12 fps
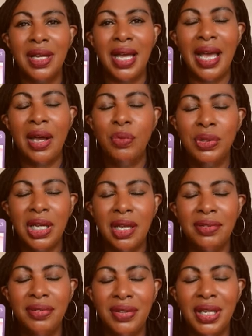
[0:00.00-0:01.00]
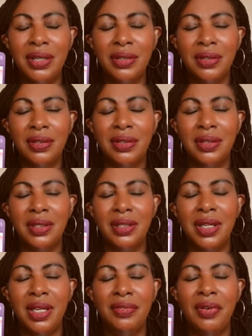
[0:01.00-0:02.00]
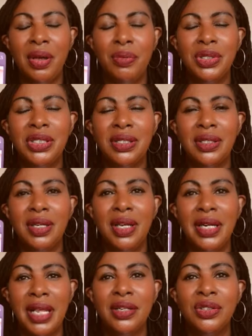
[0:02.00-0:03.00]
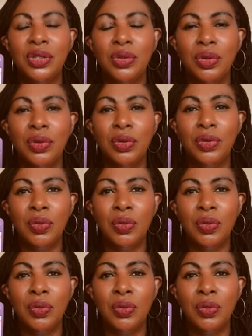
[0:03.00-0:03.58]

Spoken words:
How would I feel if I was an angel